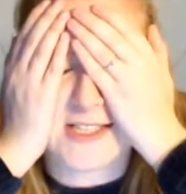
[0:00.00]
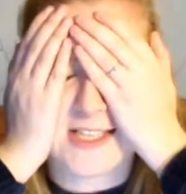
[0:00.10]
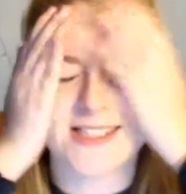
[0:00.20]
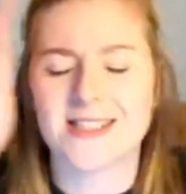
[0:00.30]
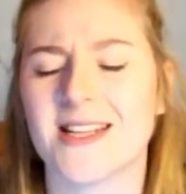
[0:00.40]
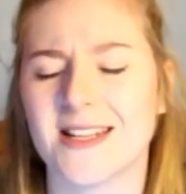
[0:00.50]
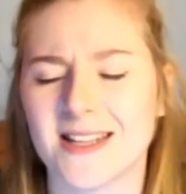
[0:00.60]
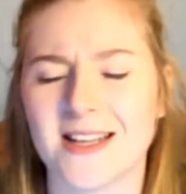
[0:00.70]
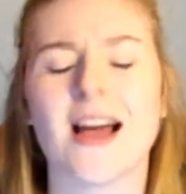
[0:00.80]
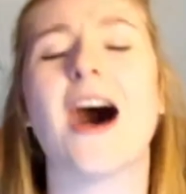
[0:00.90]
just,
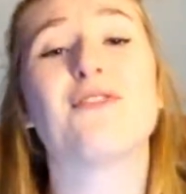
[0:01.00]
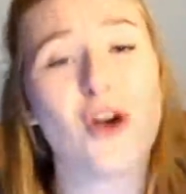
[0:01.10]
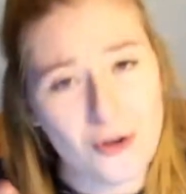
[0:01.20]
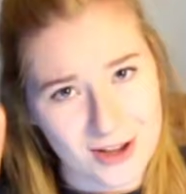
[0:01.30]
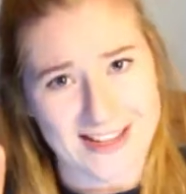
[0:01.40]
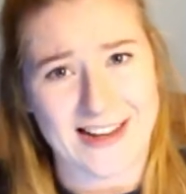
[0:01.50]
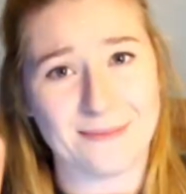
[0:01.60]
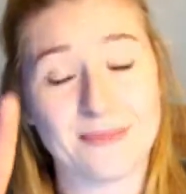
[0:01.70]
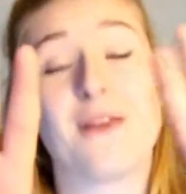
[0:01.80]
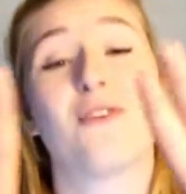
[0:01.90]
I've conquered it.
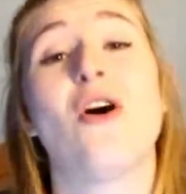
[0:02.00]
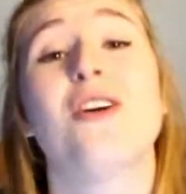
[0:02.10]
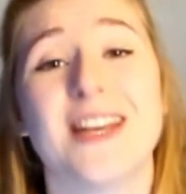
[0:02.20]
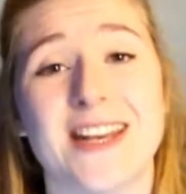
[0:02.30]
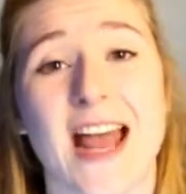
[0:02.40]
I've conquered it